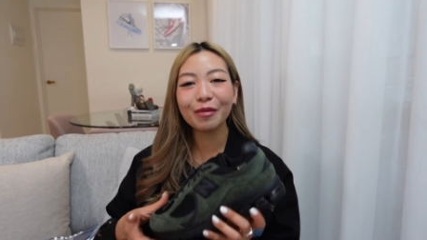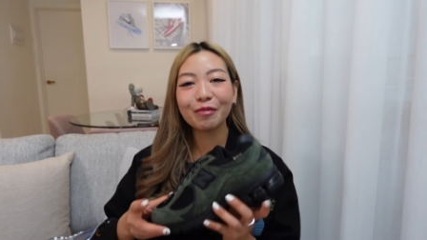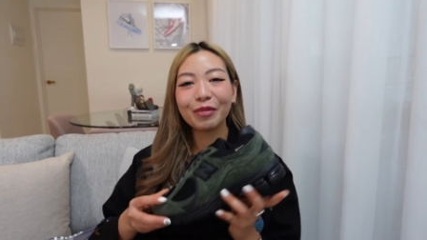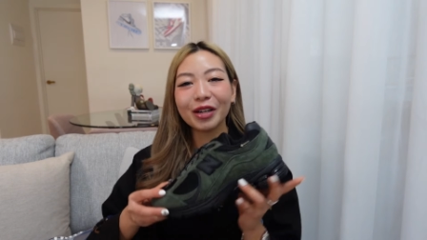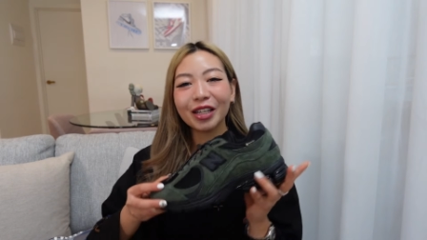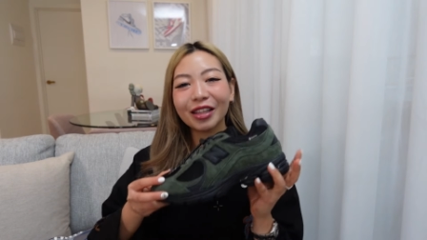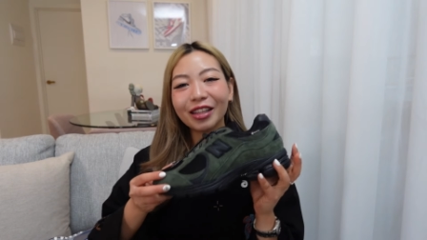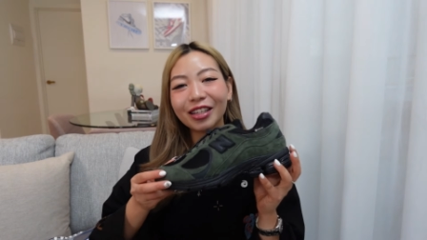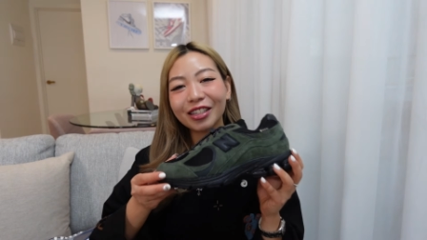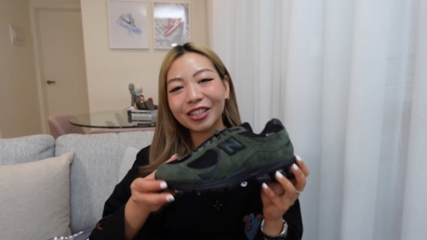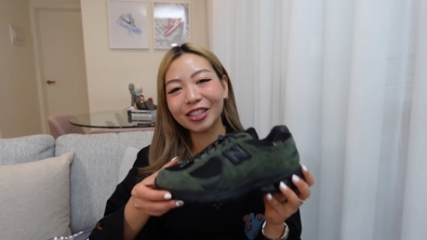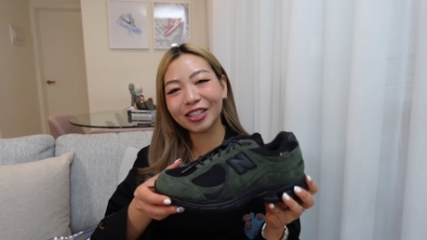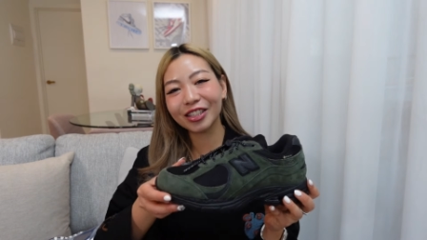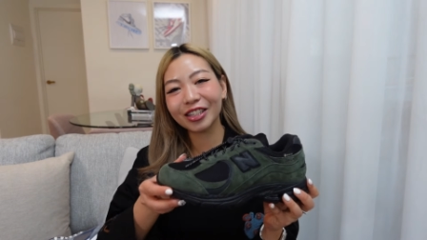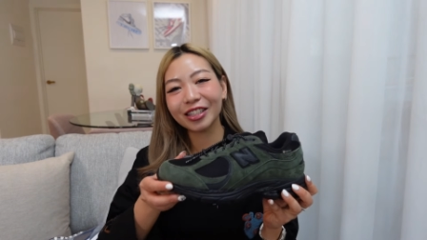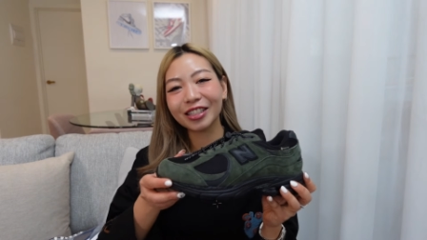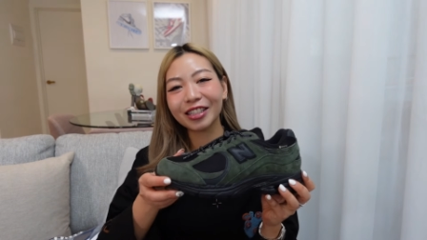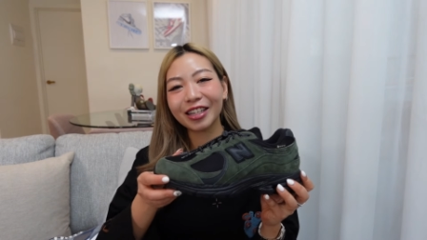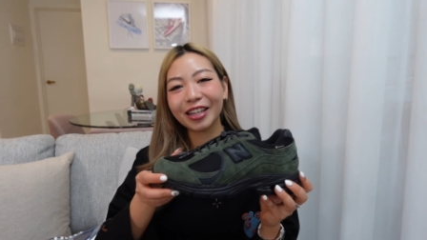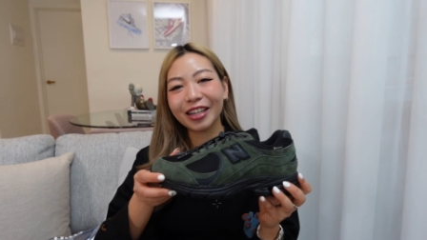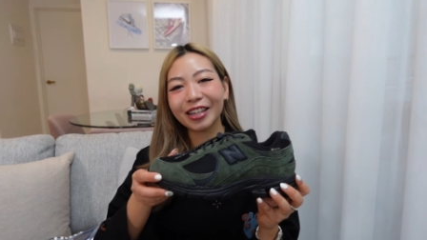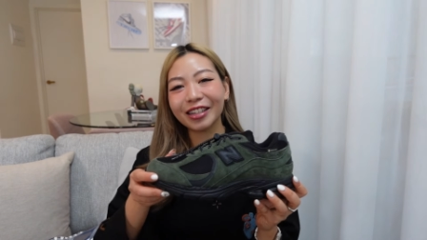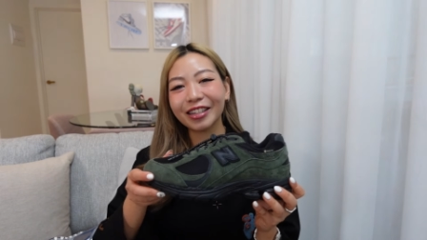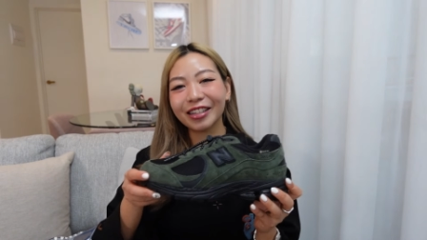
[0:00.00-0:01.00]
But let's
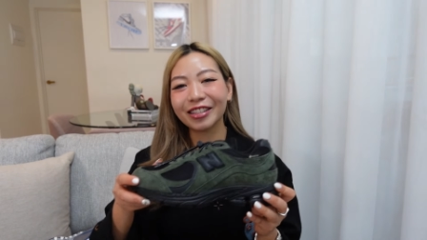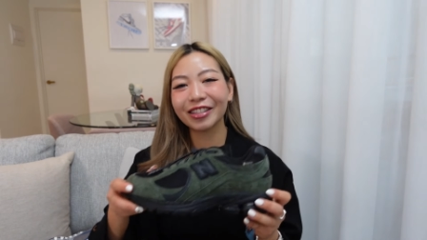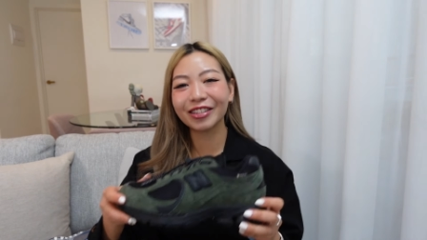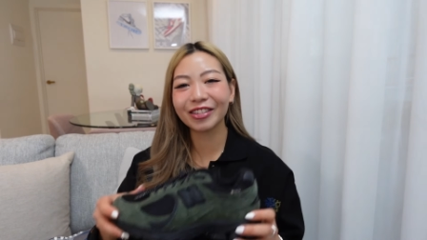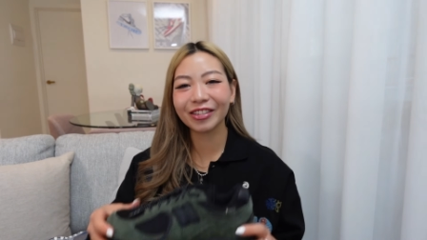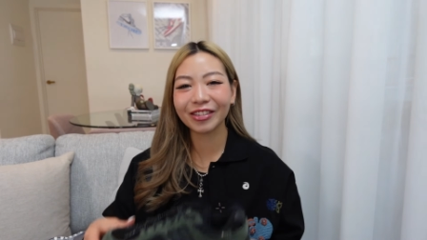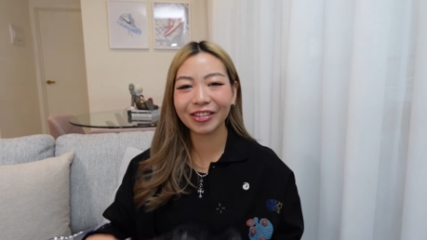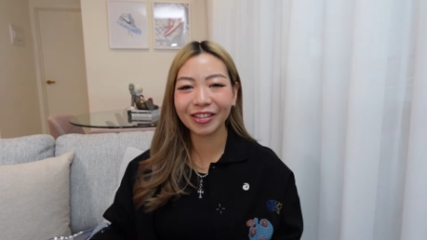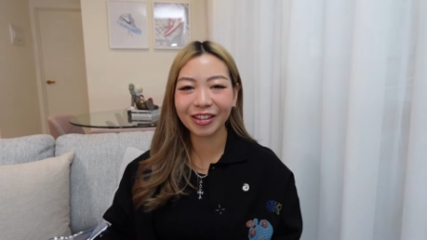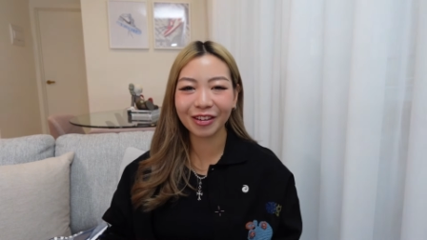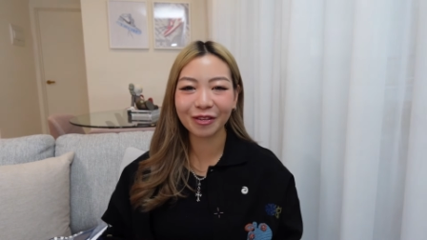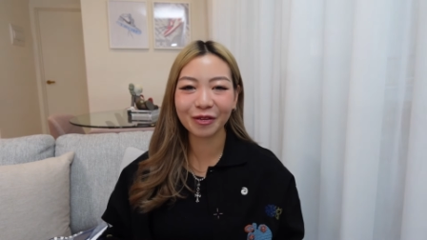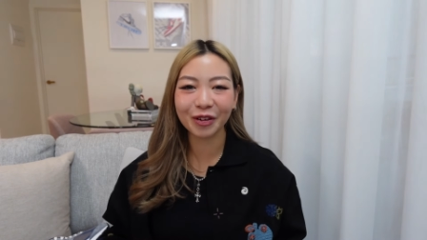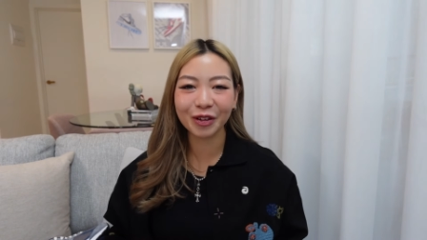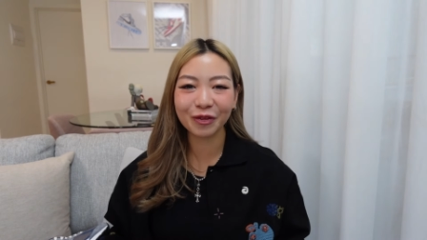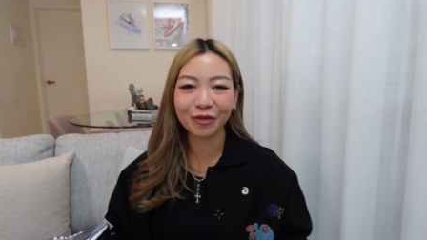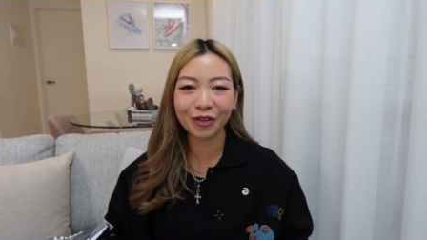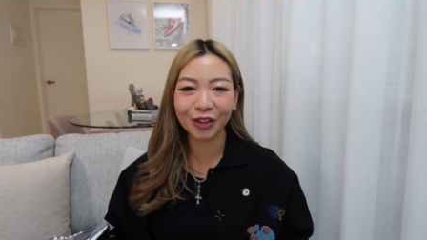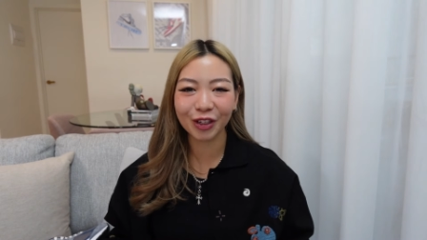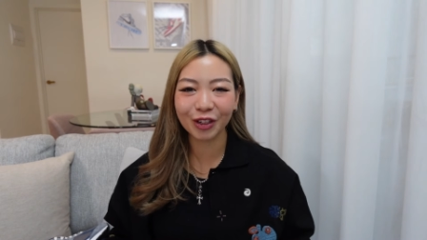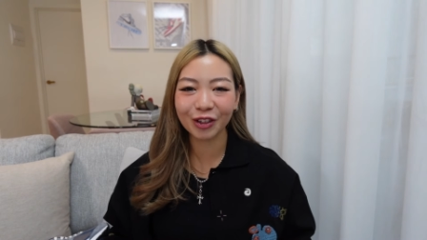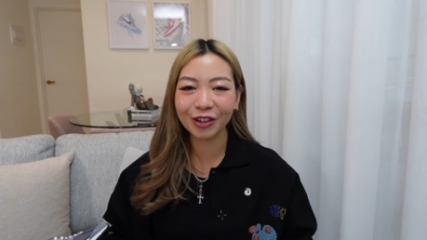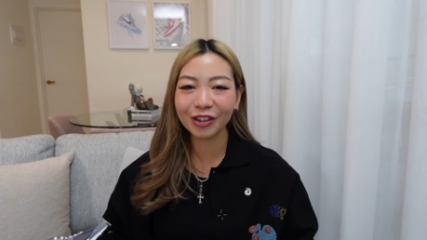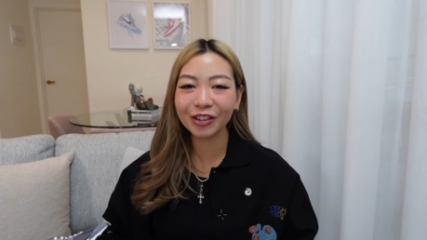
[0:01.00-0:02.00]
just get into the
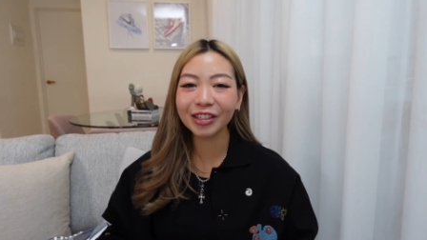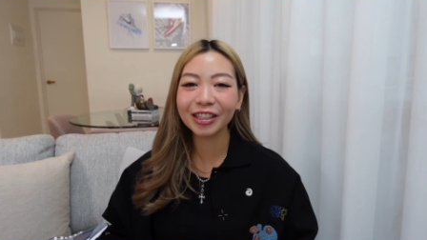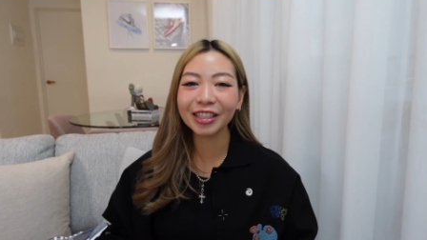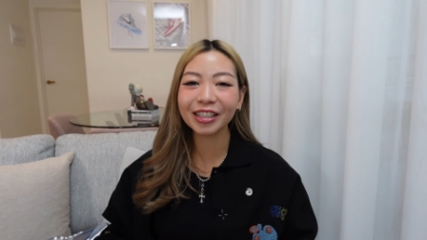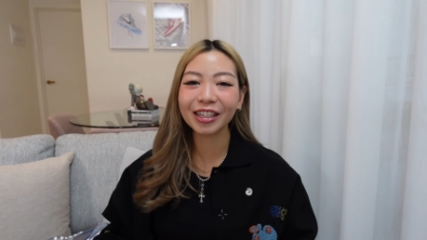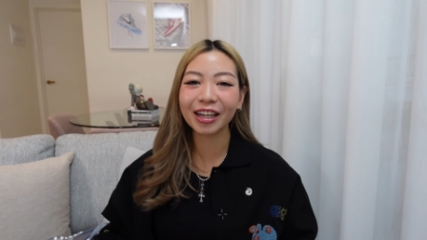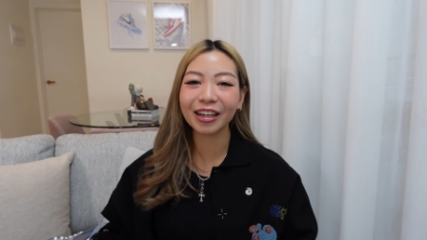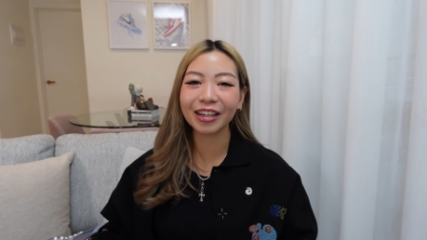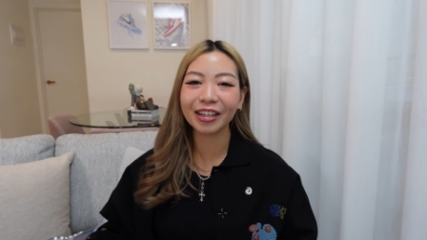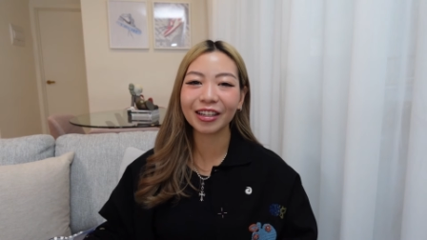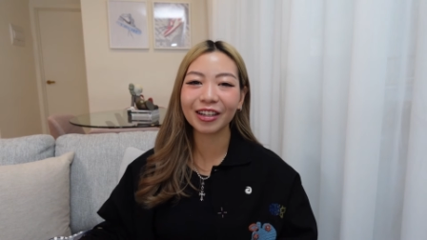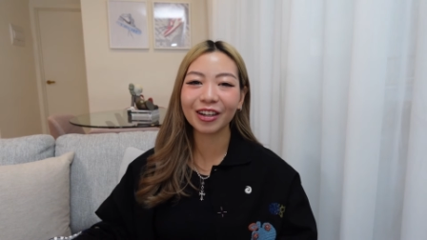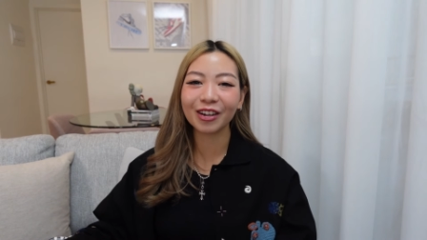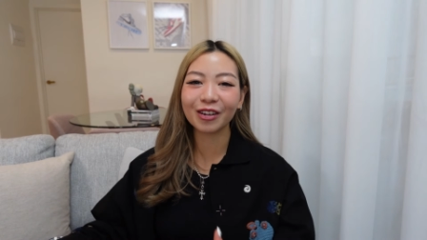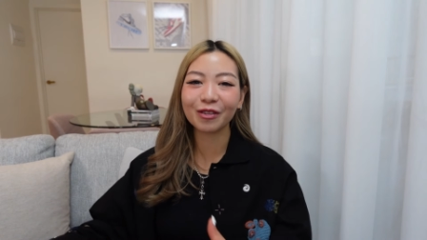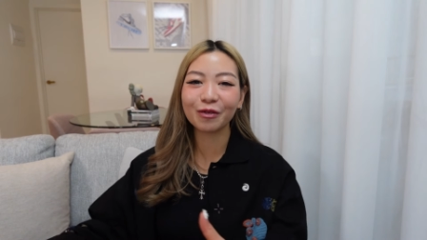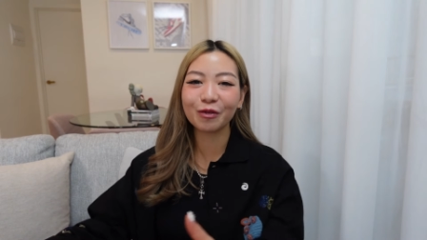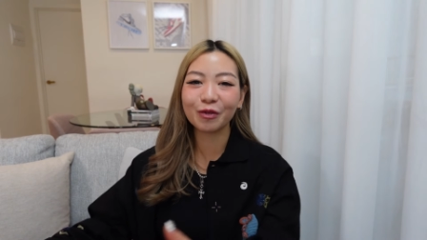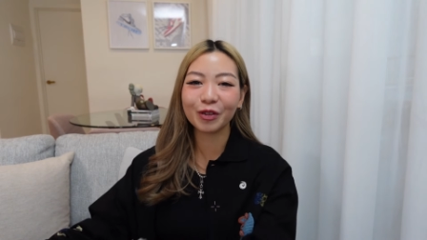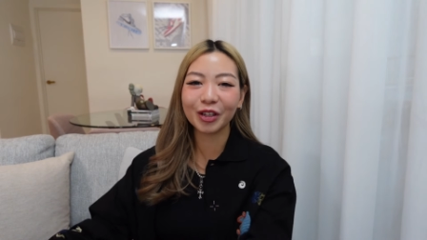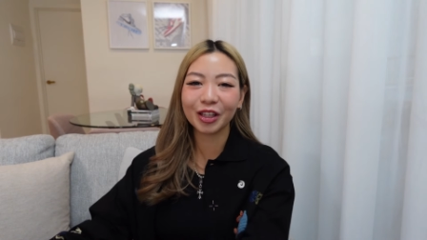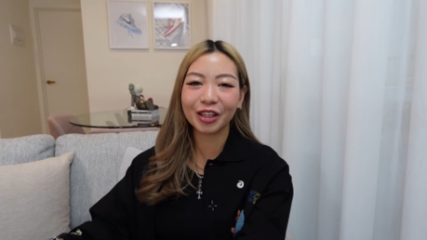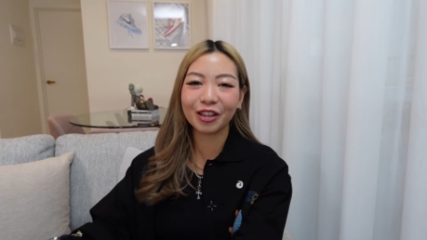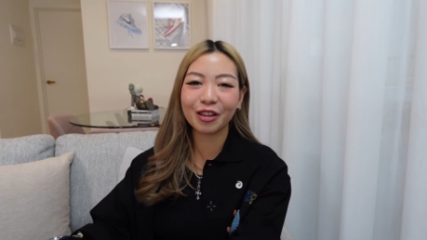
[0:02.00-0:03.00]
review, starting off
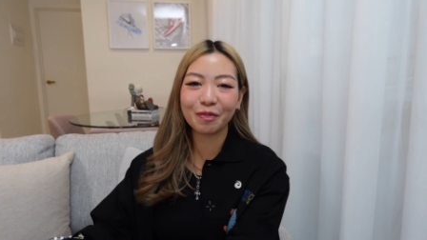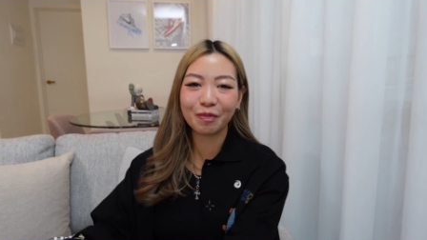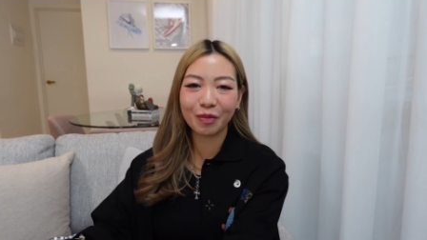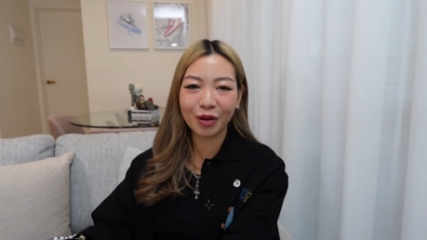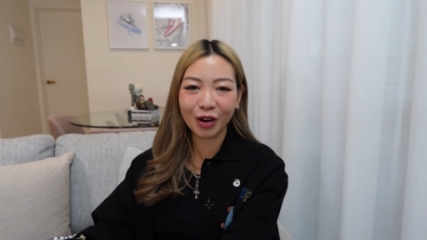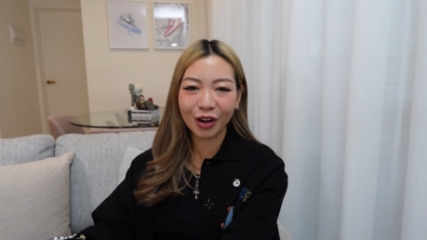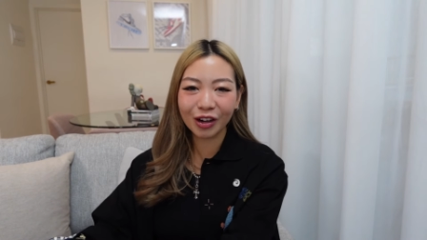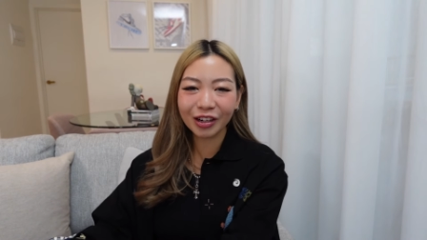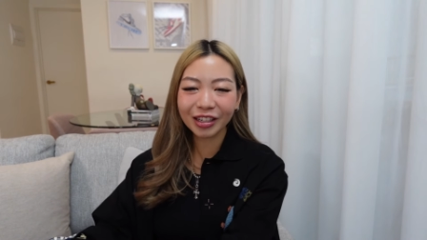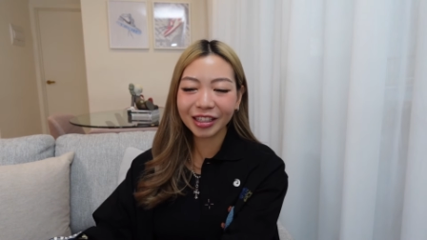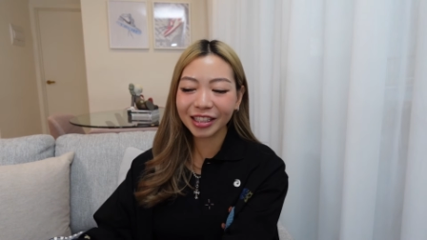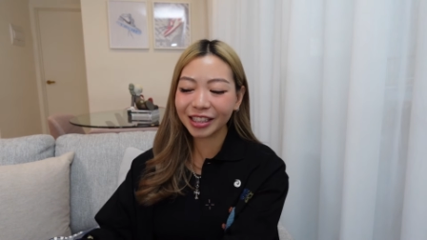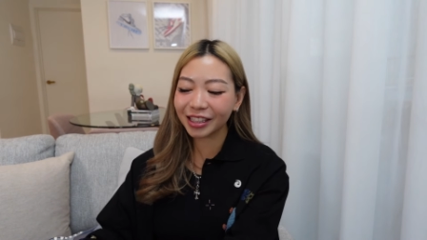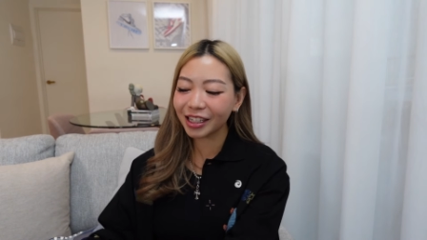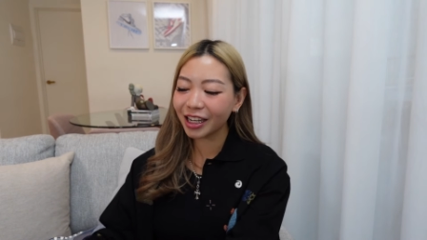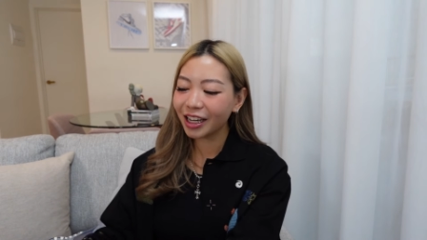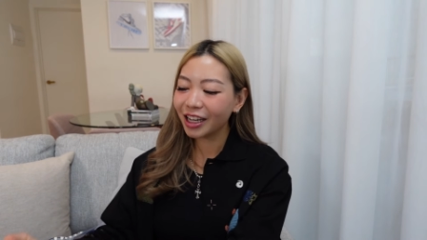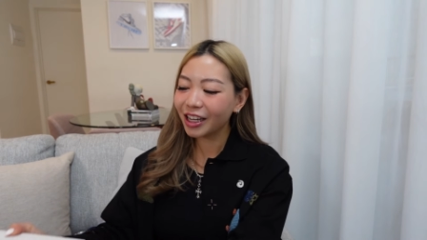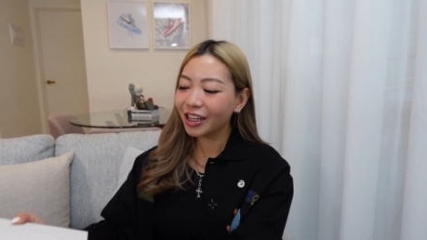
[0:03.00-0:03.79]
with the box.